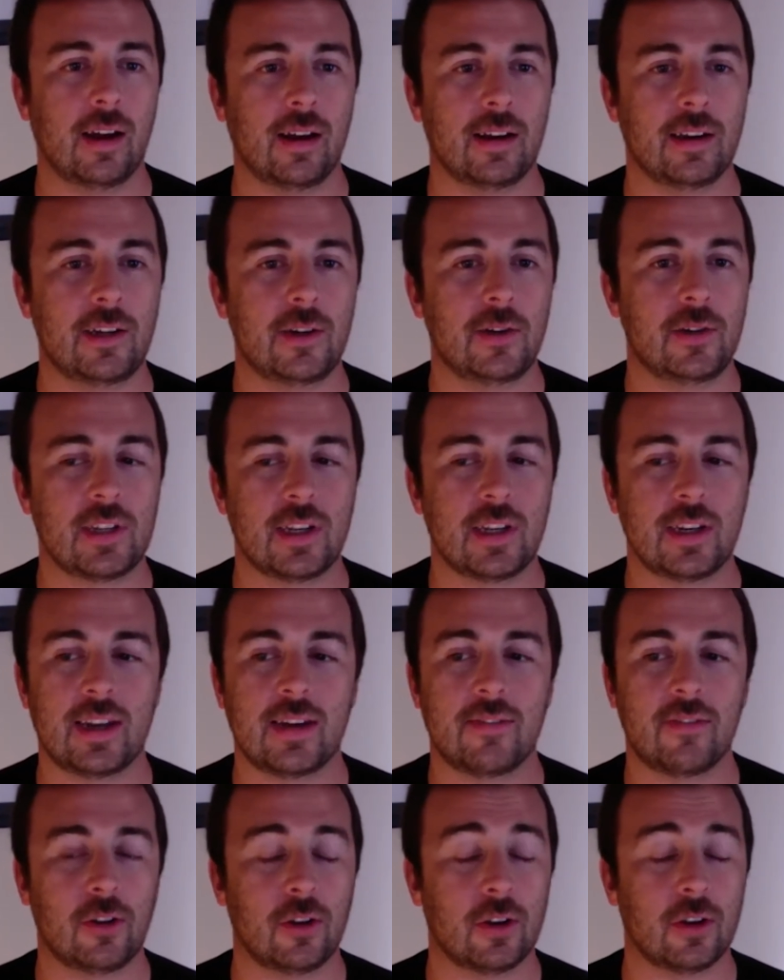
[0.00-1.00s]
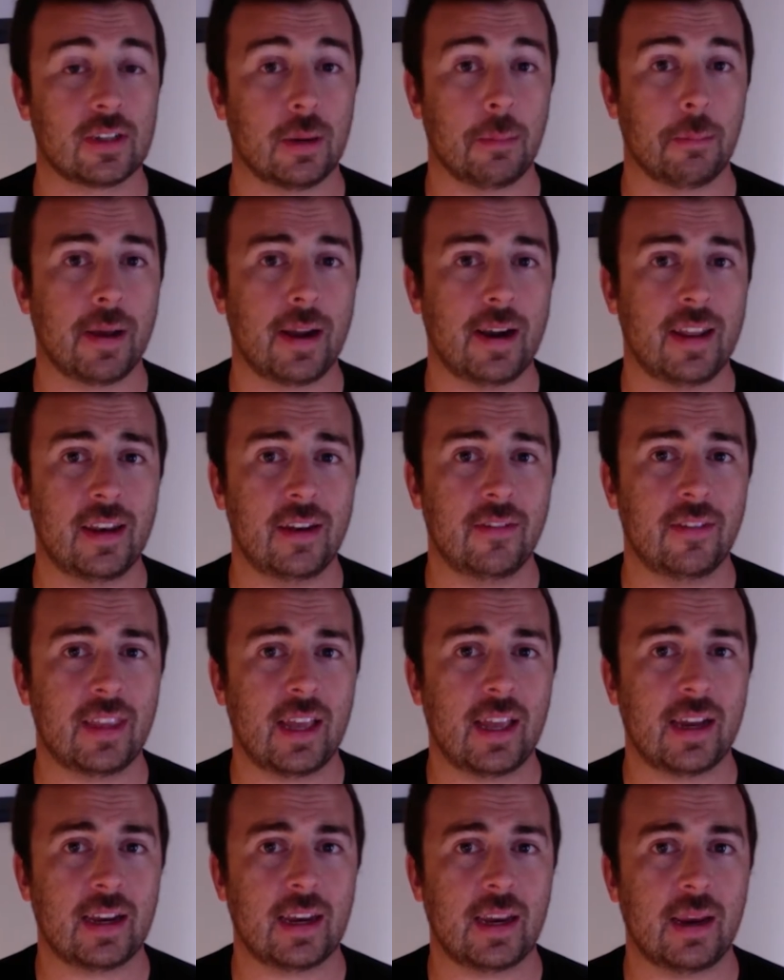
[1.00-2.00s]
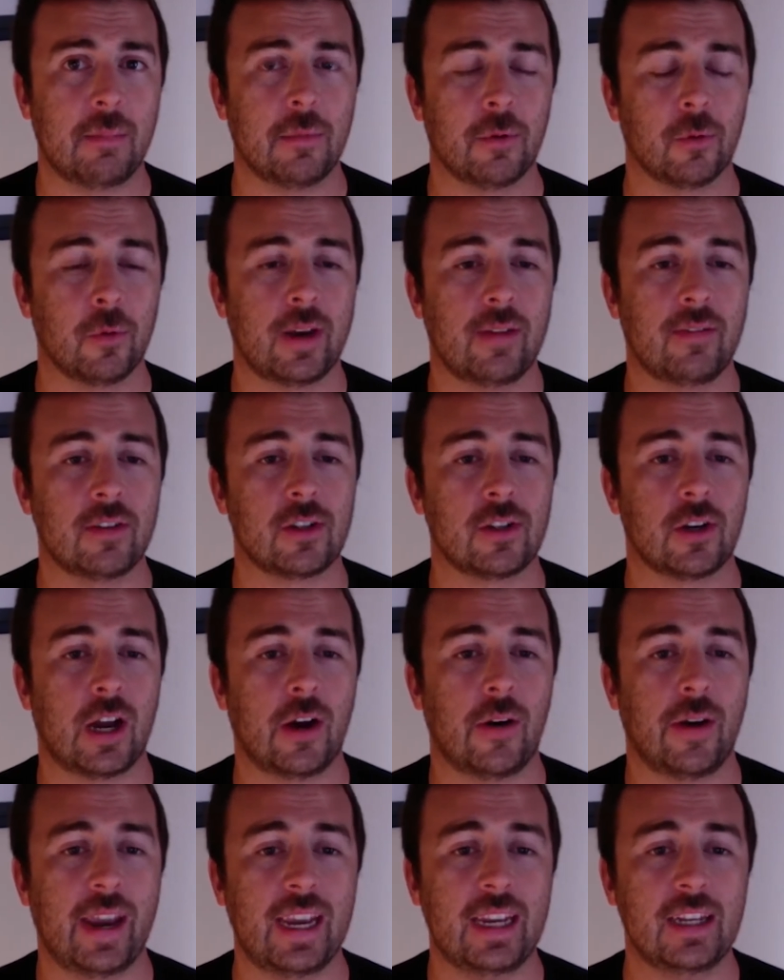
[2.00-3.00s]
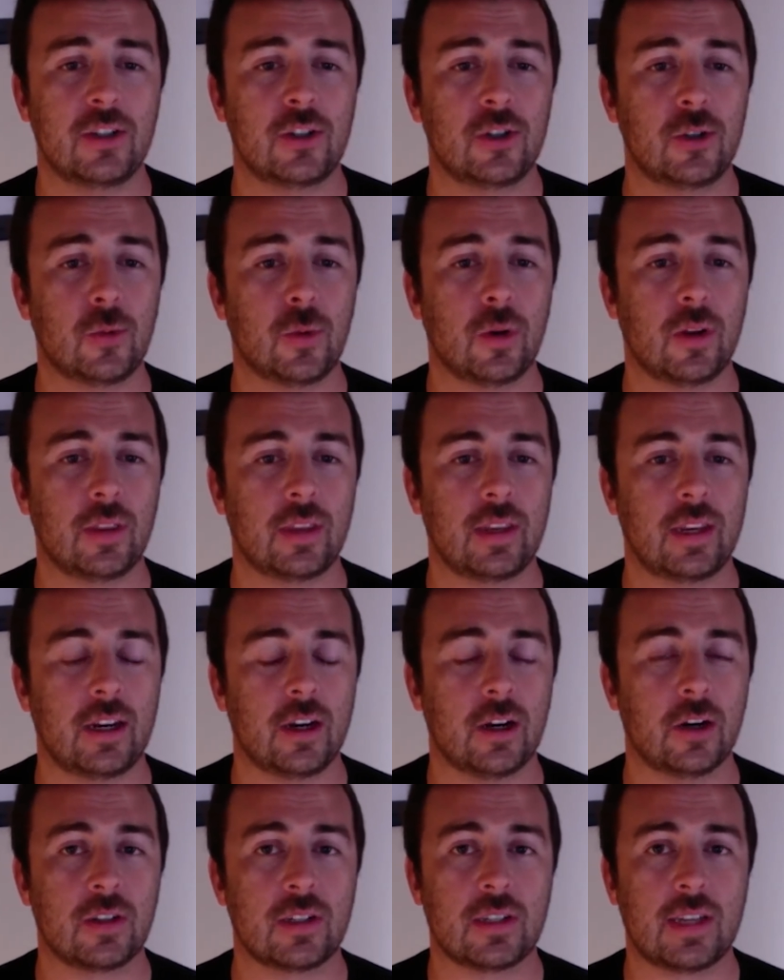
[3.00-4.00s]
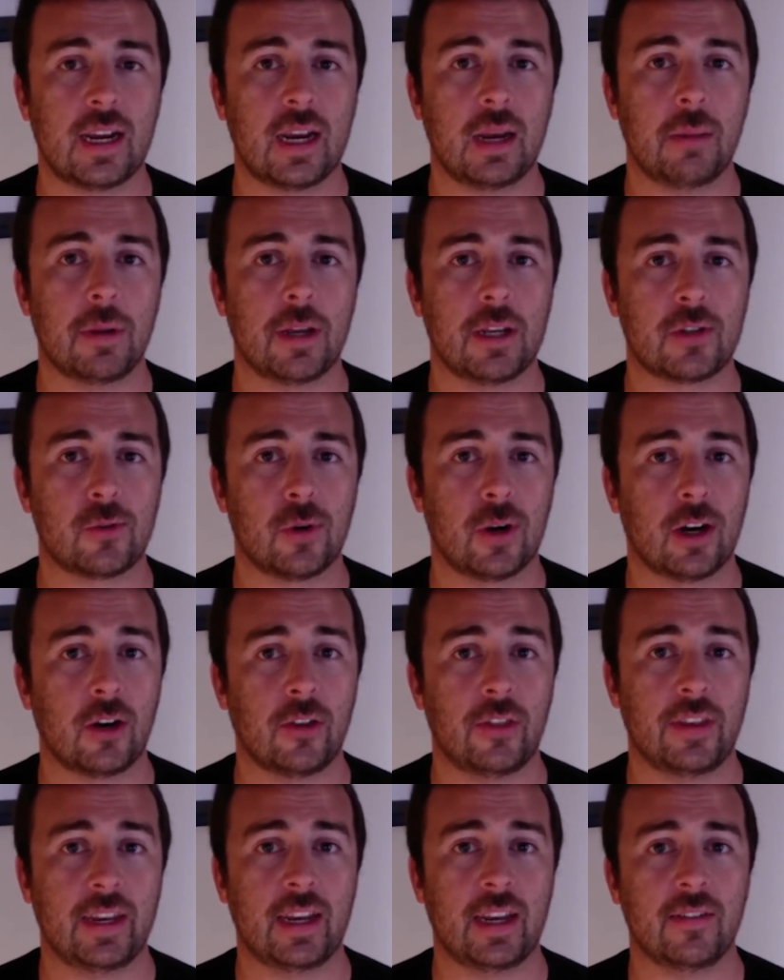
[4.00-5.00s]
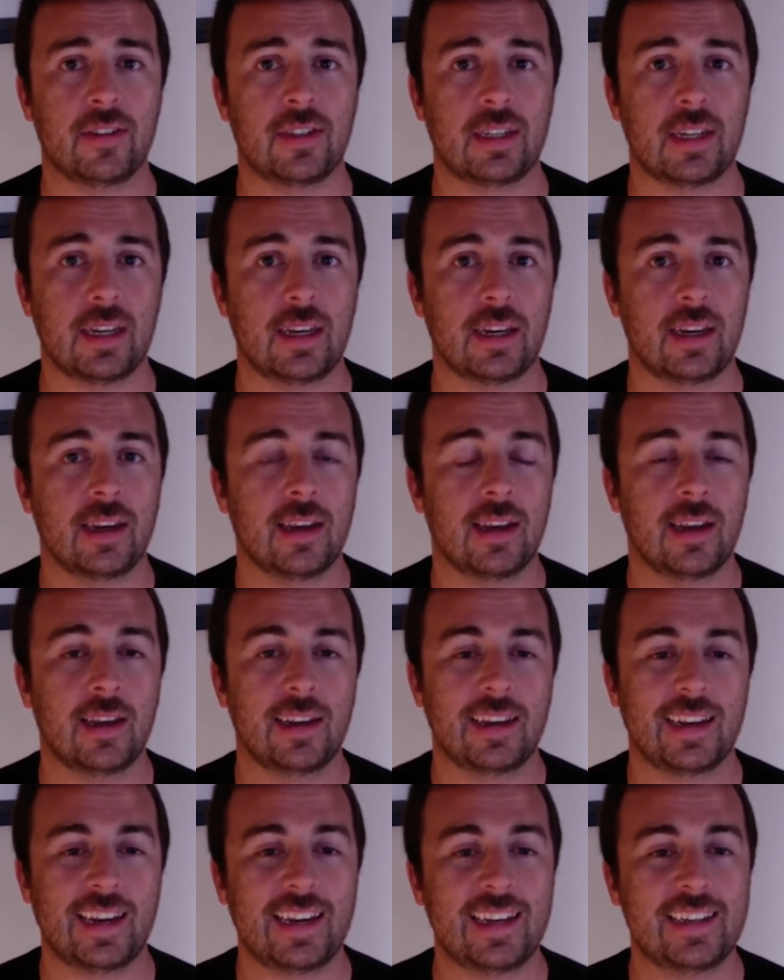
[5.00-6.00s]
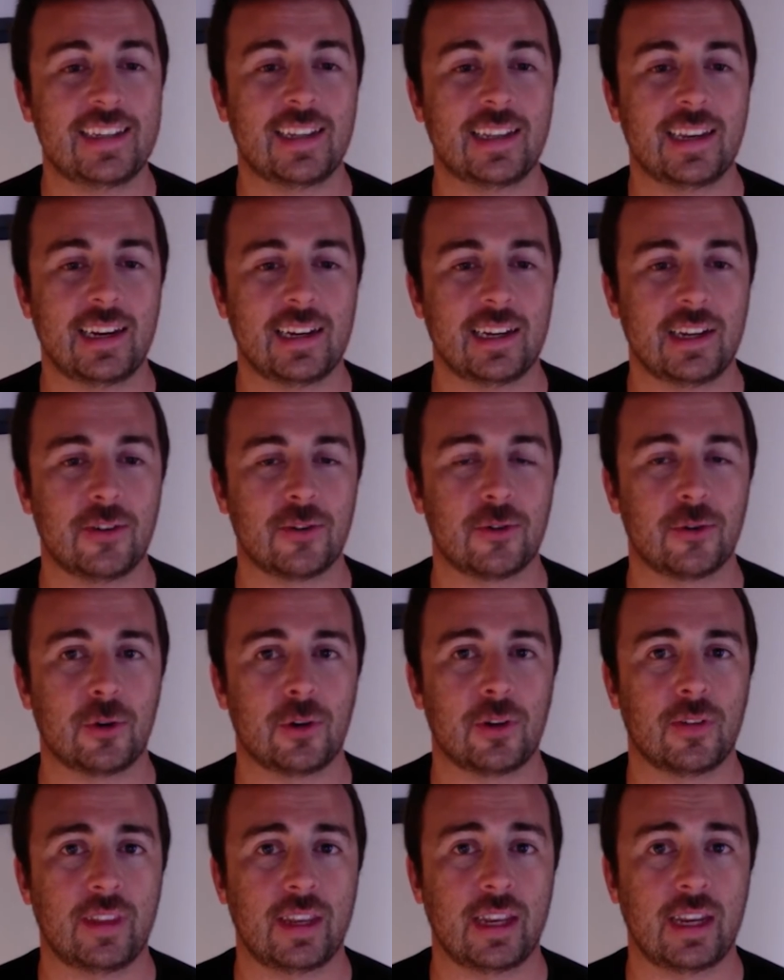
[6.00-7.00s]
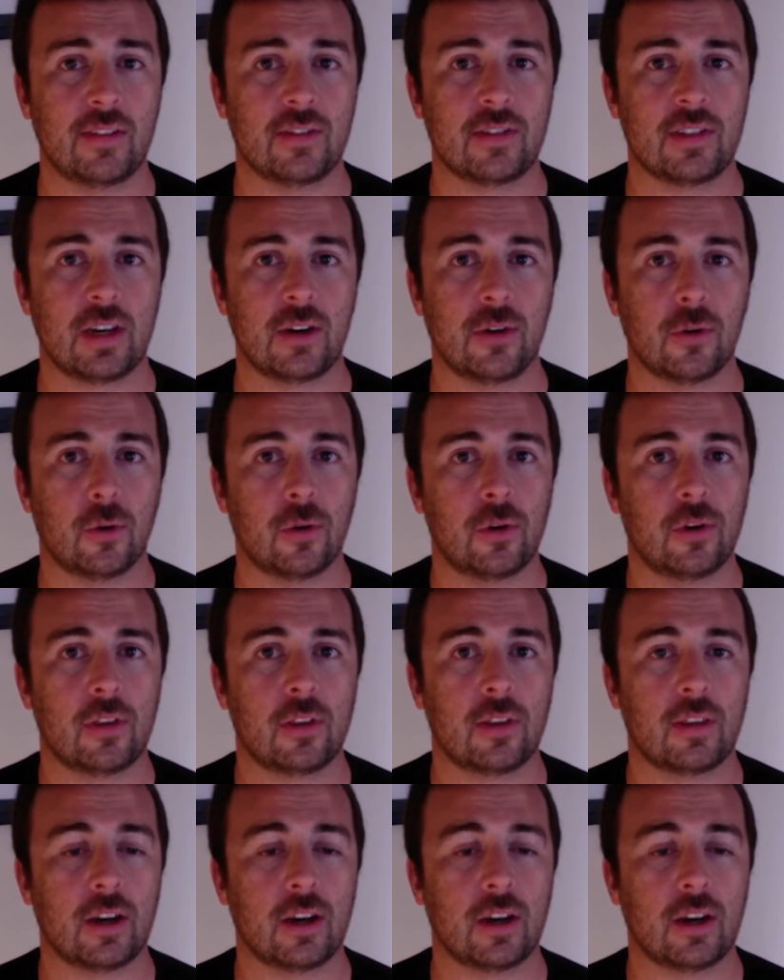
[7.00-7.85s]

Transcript: Houston never looked competitive in that game. The Ravens are now 8-2 on the year, second best record in the AFC, easily in control of the AFC North.